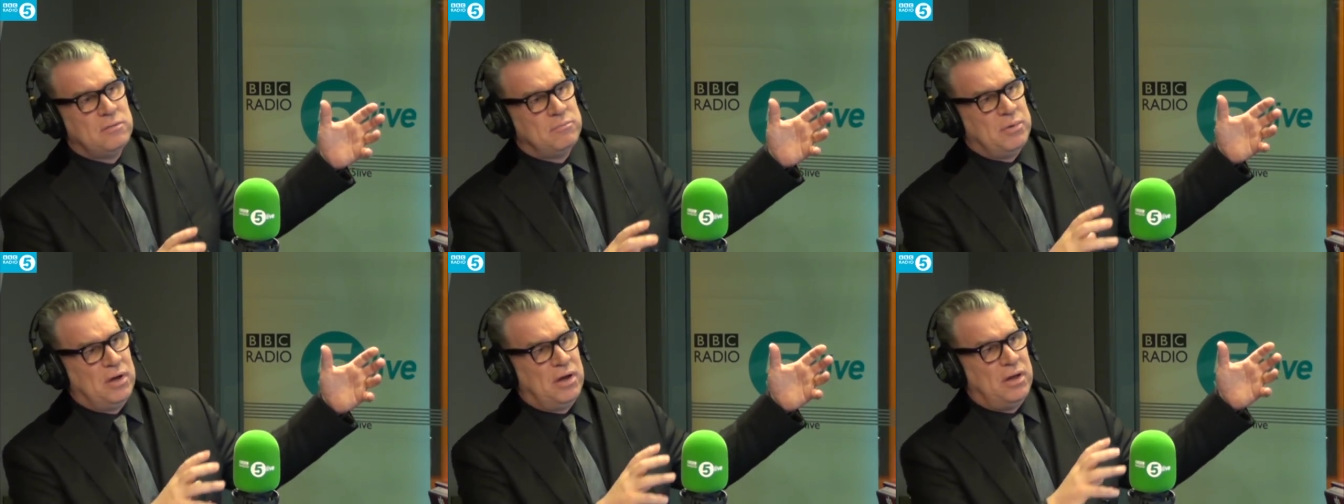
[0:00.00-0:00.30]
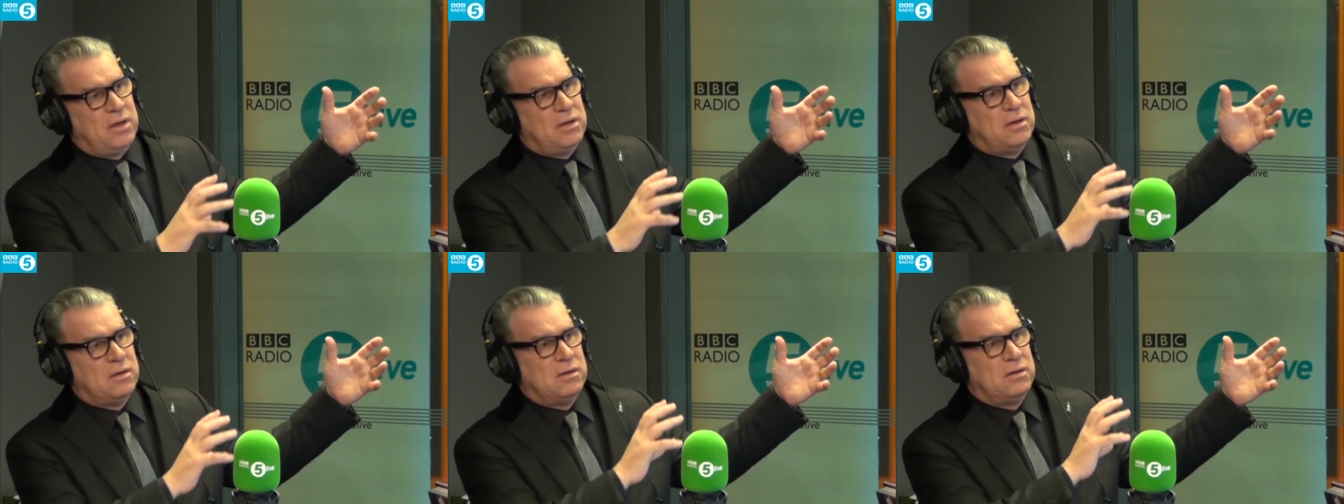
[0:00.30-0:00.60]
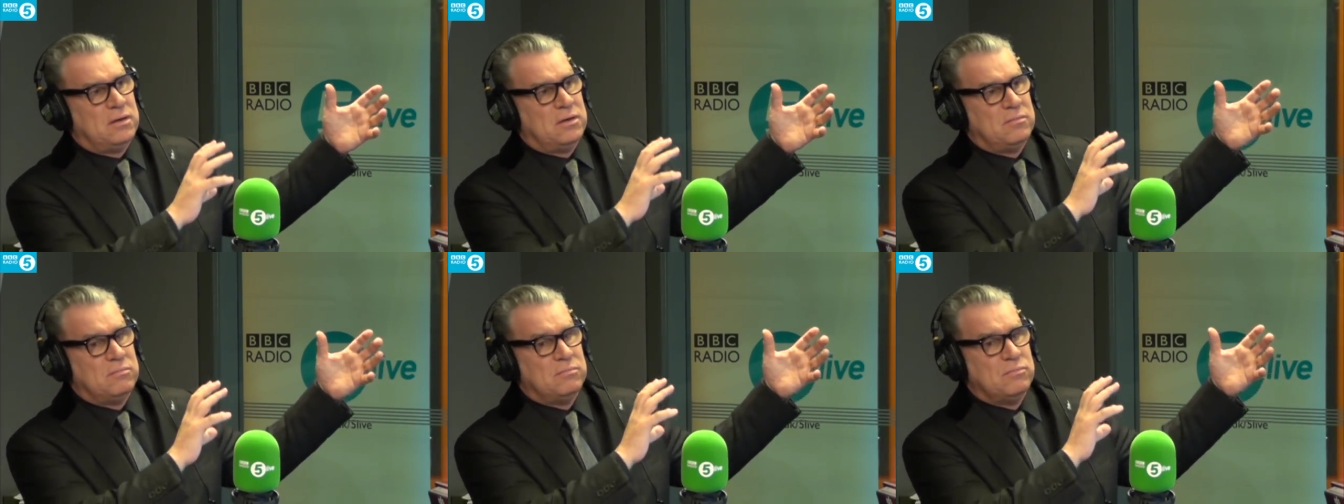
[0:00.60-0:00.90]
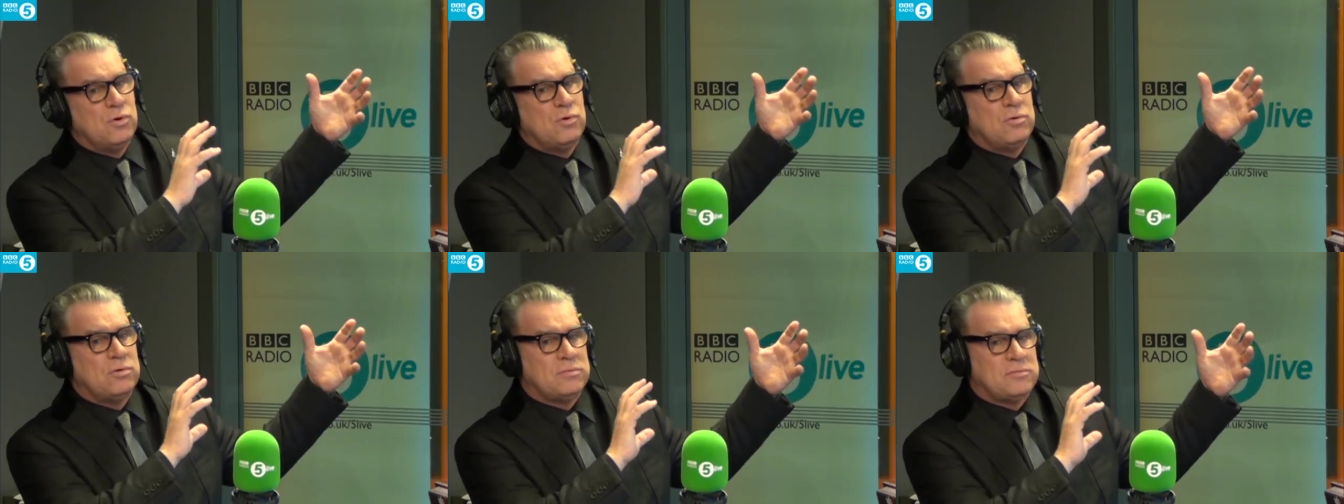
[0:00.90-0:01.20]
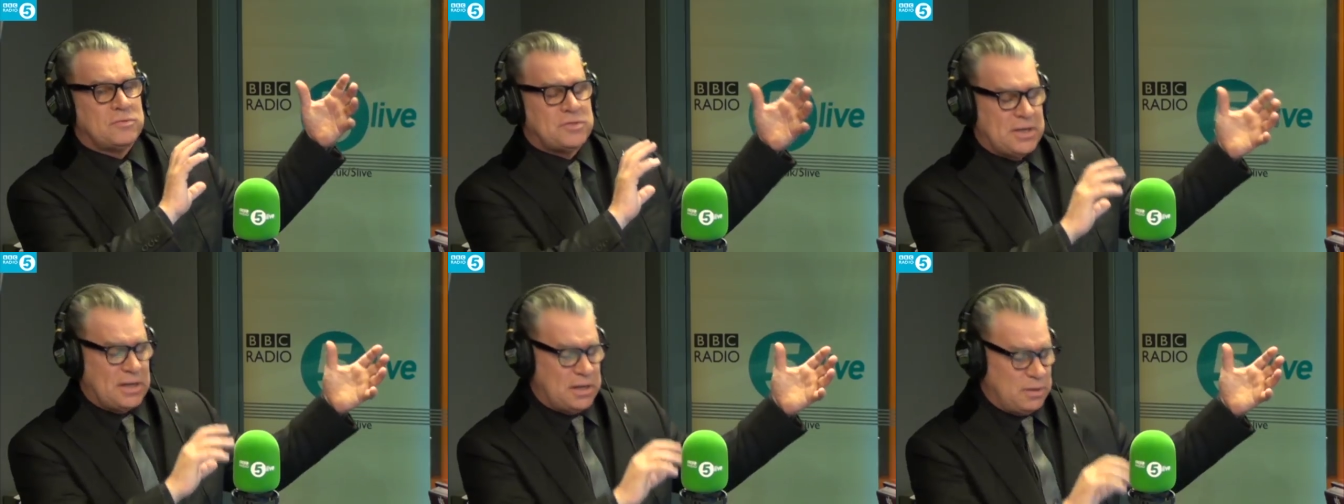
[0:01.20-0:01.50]
by her more
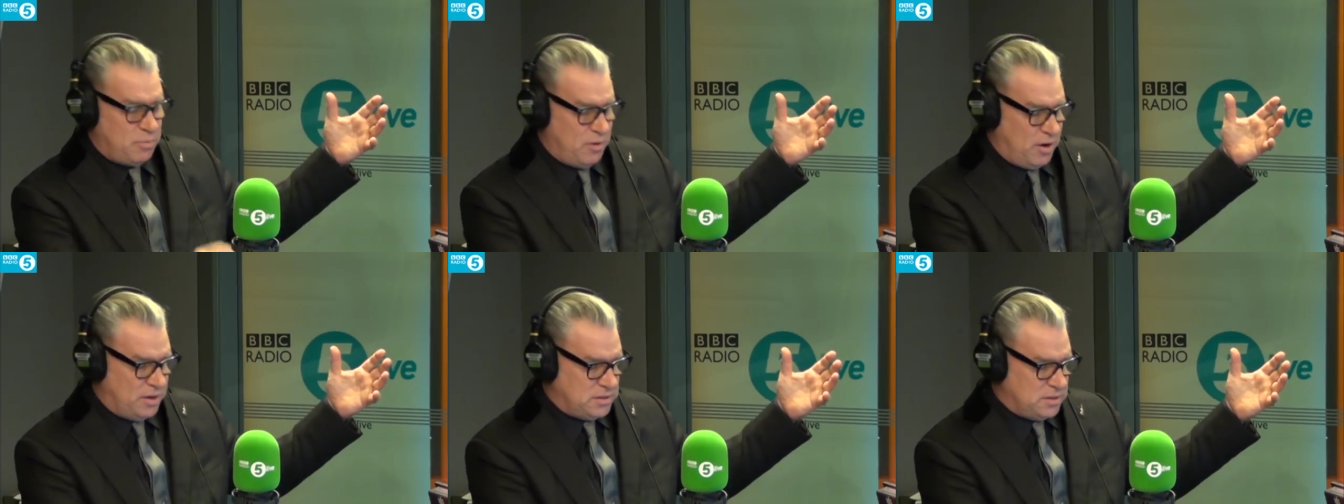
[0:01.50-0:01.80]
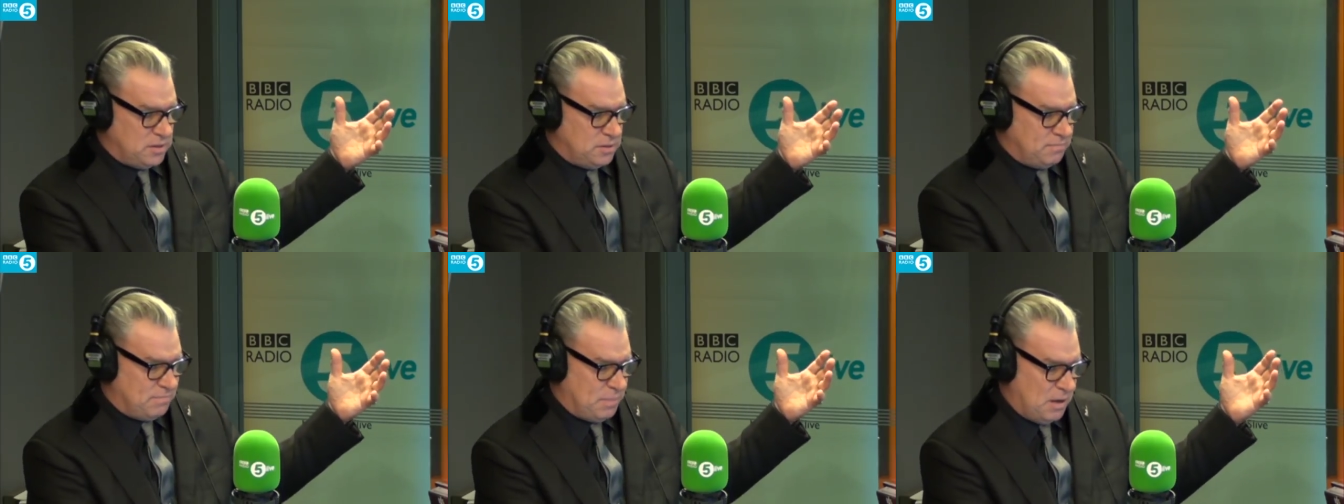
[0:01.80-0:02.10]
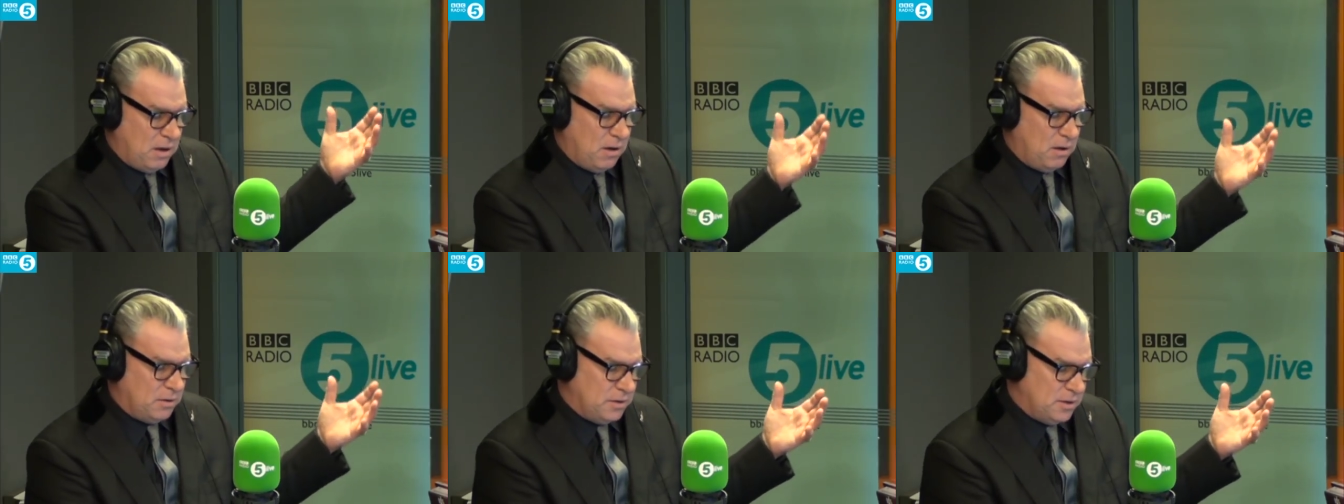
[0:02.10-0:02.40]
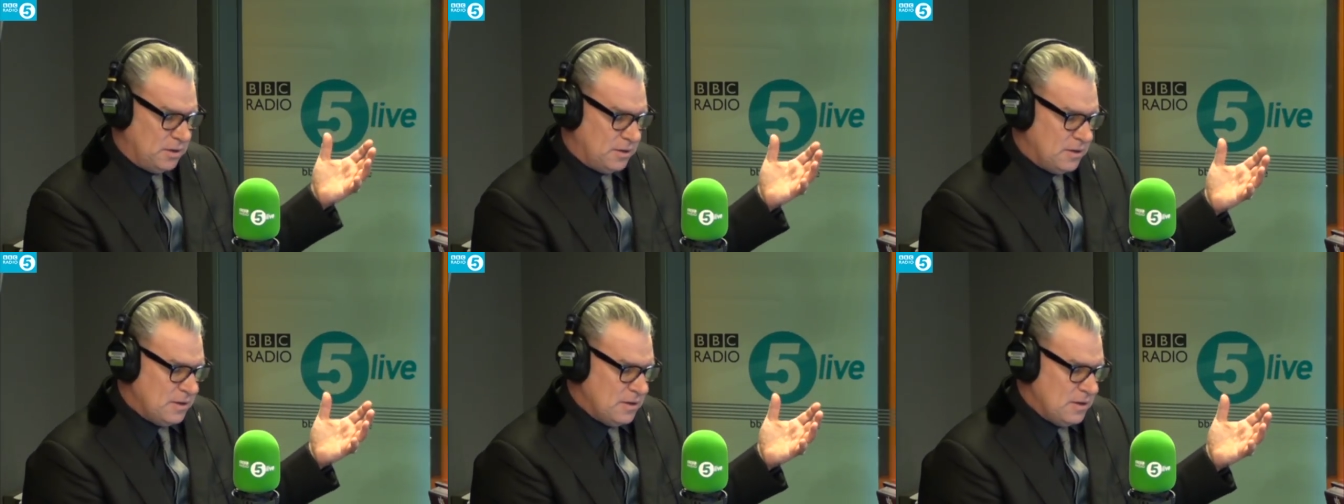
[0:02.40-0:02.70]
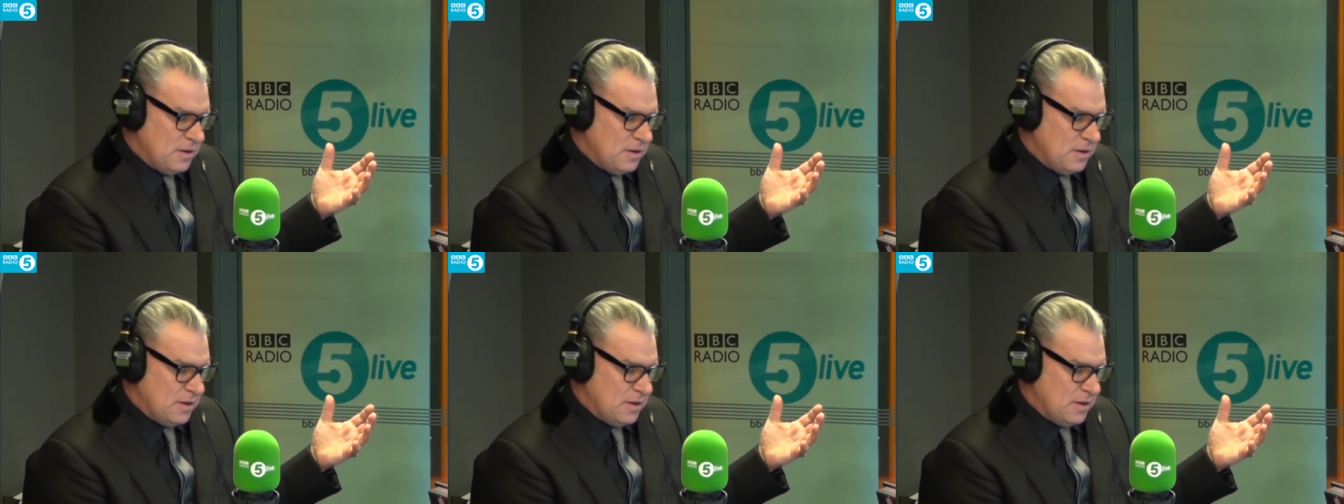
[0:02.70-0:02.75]
celebrated partner.